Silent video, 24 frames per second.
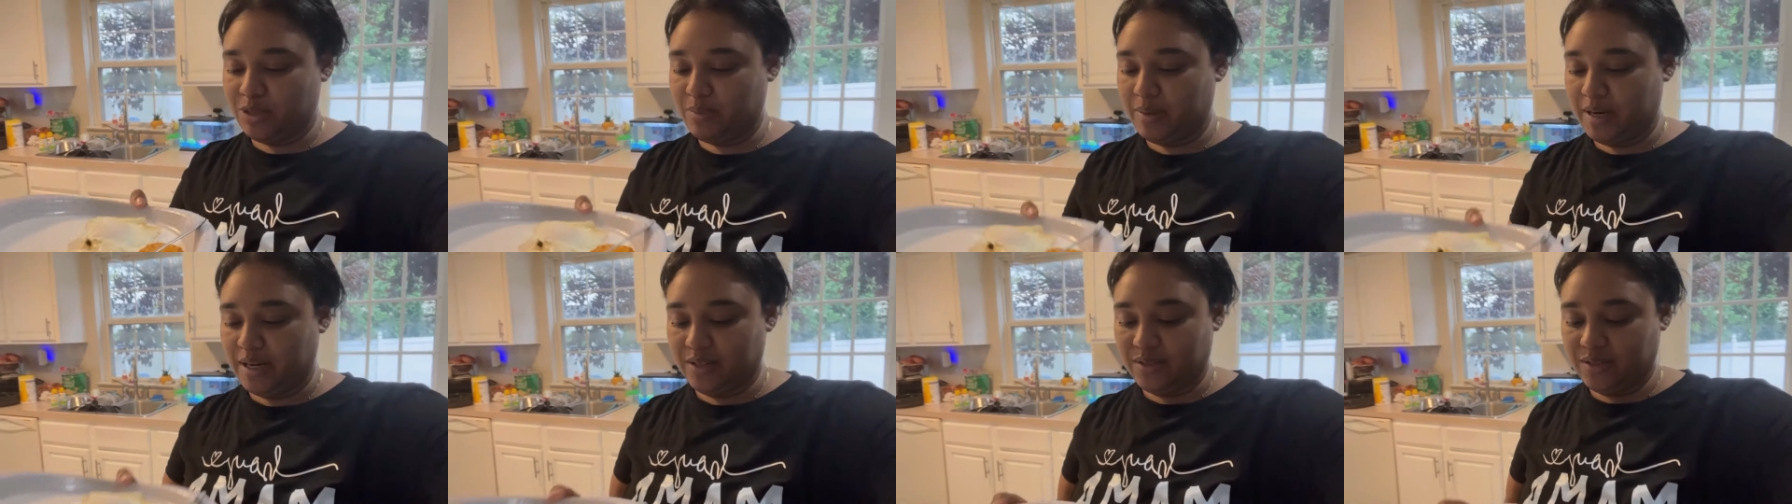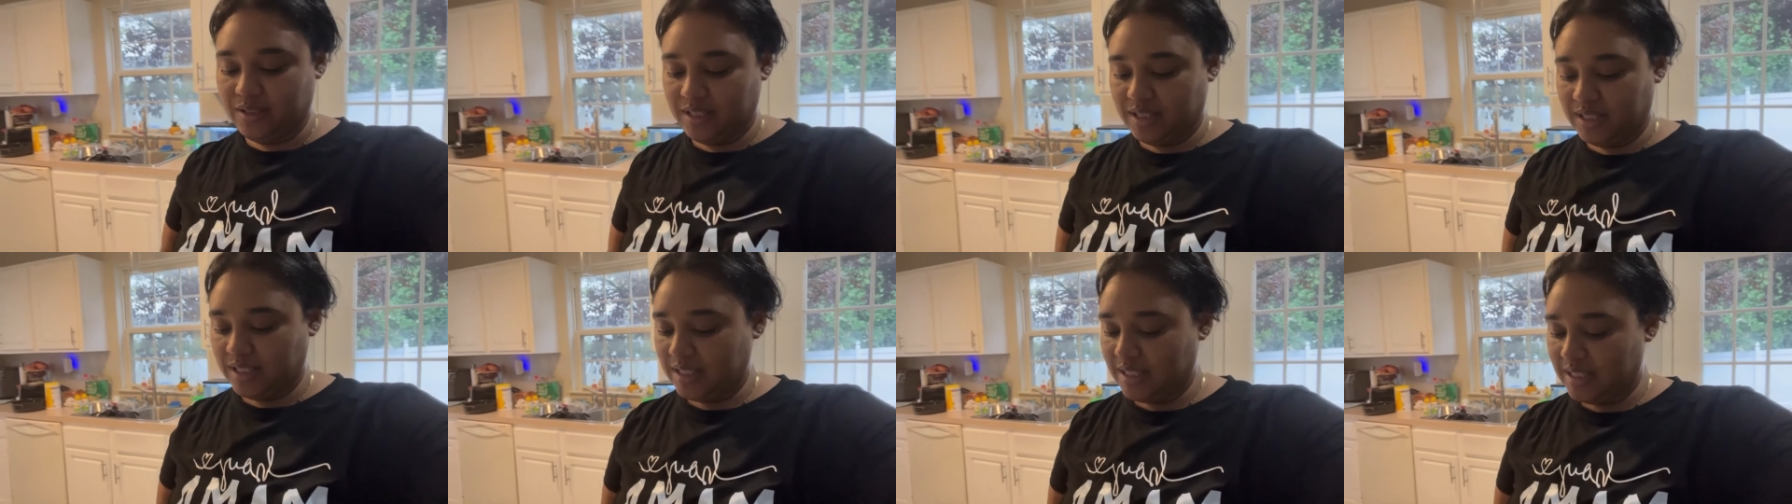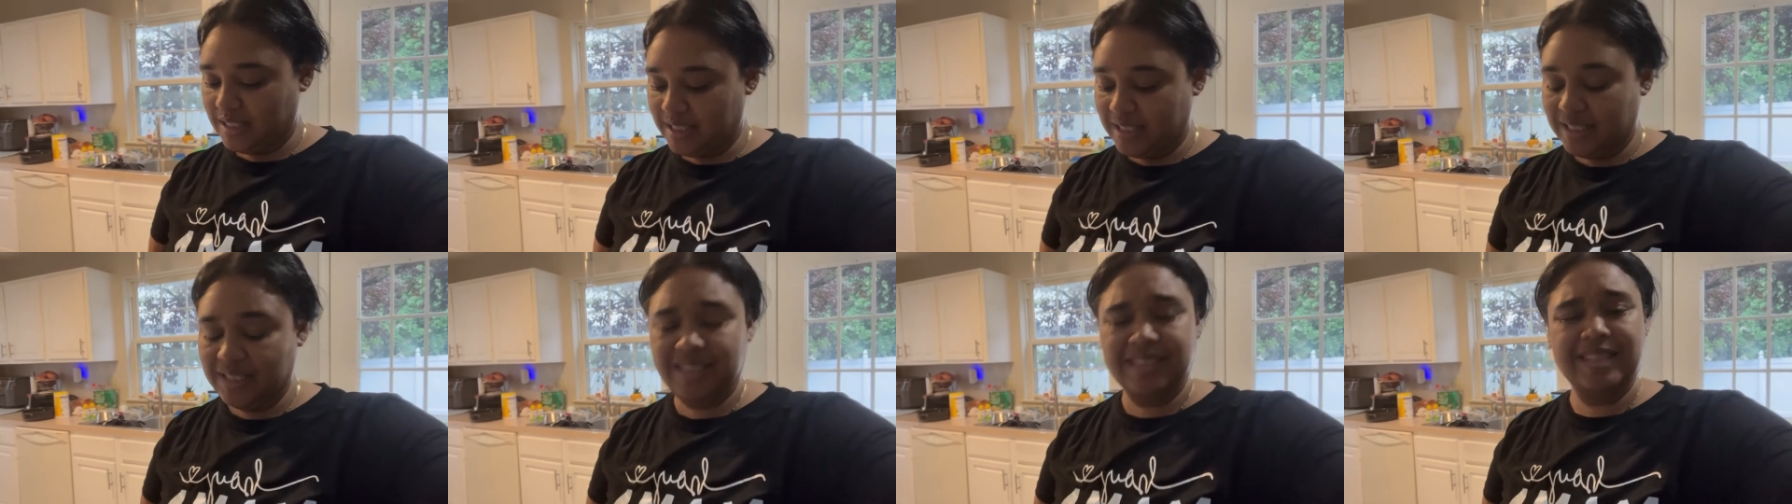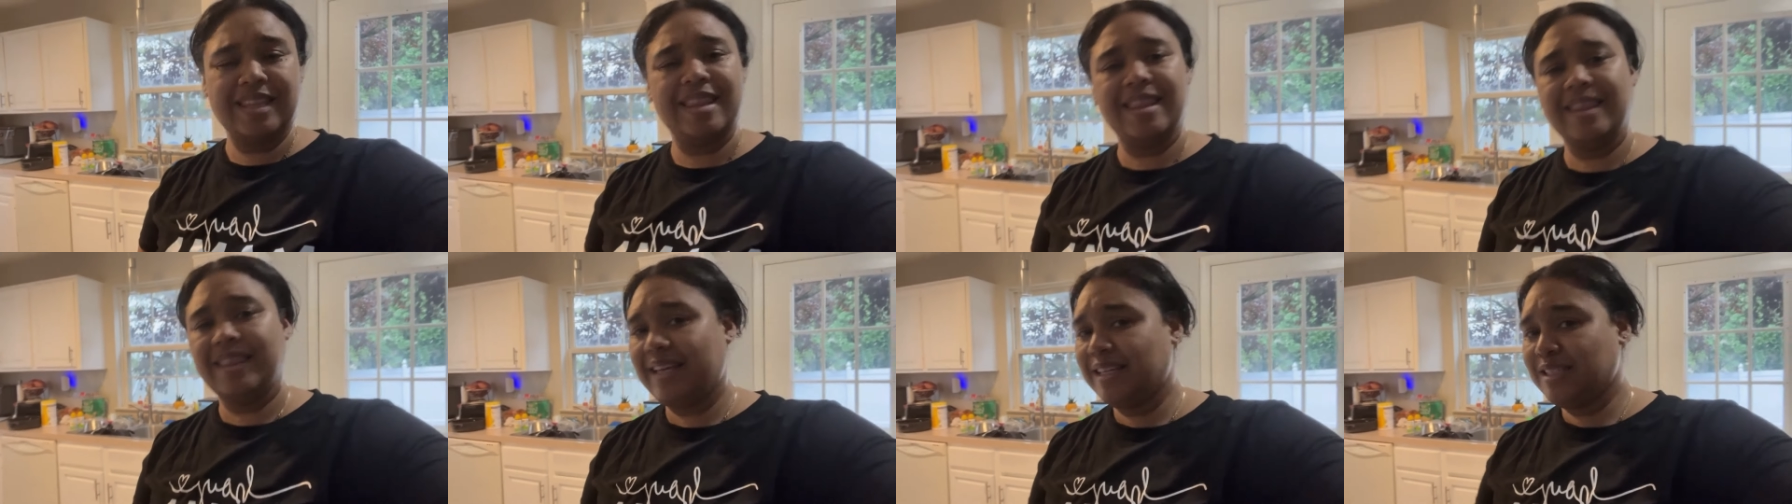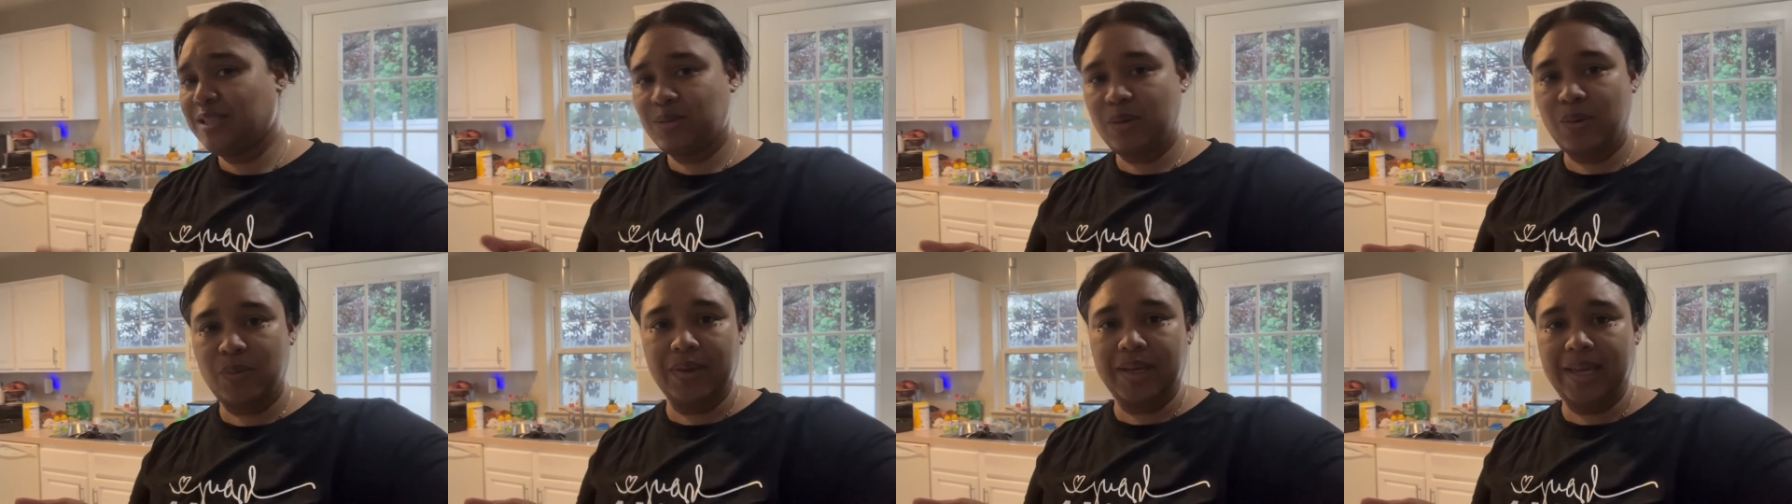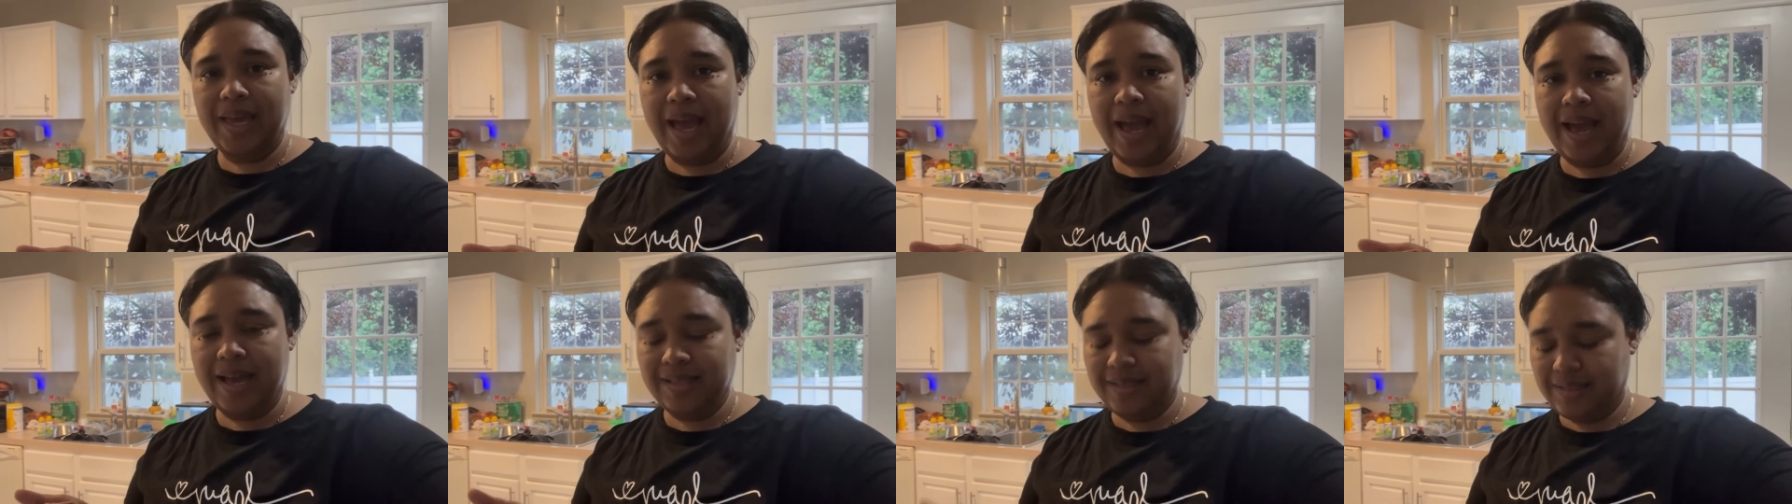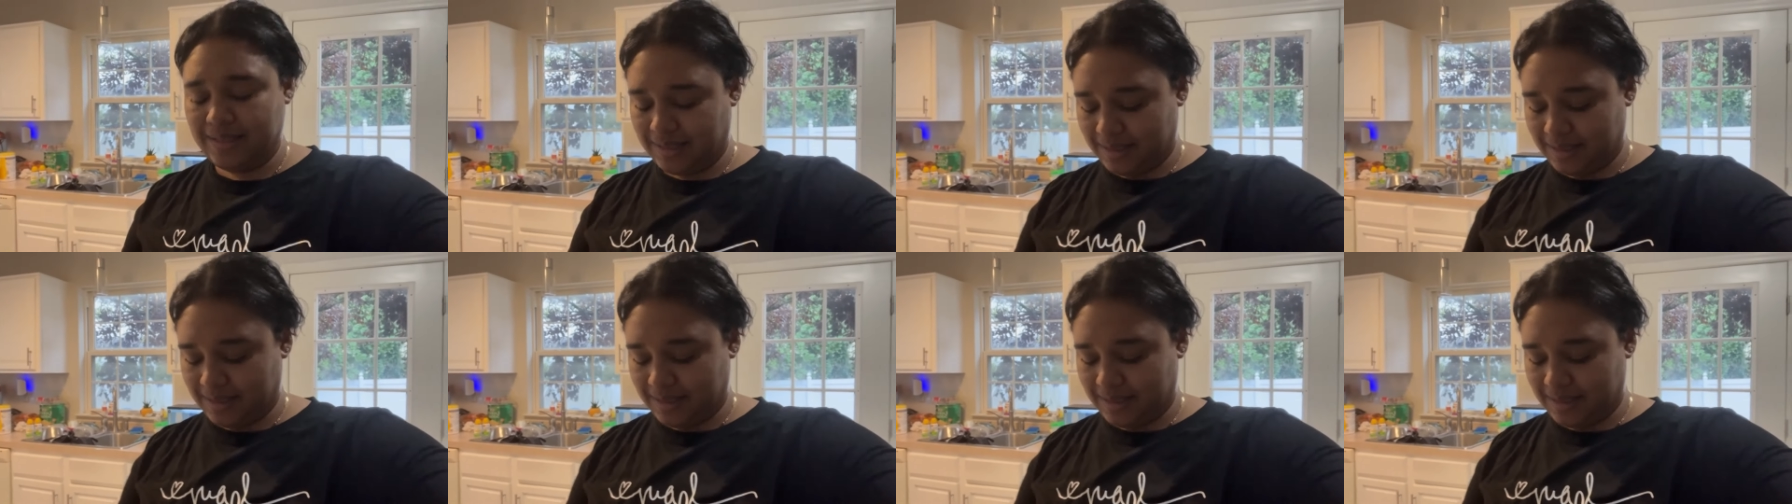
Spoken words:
browns. That's what we got.